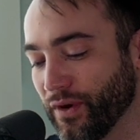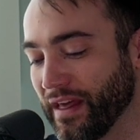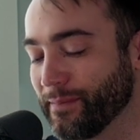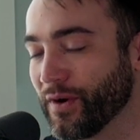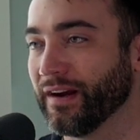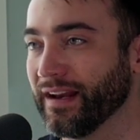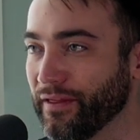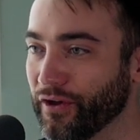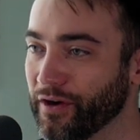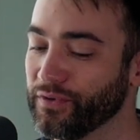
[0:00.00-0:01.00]
with
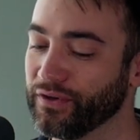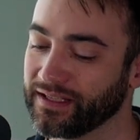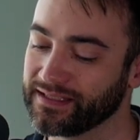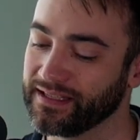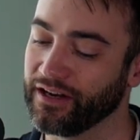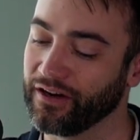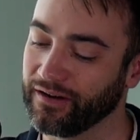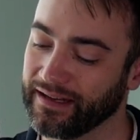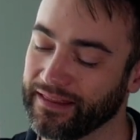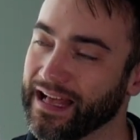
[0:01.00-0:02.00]
mRNA therapeutics that
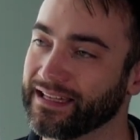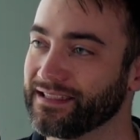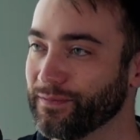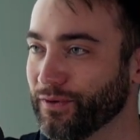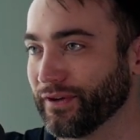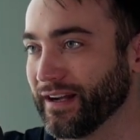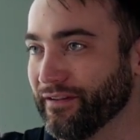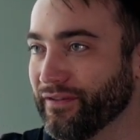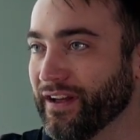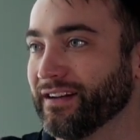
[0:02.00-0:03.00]
are in that similar
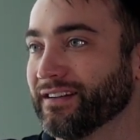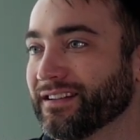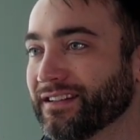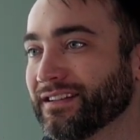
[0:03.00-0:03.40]
kind of vein?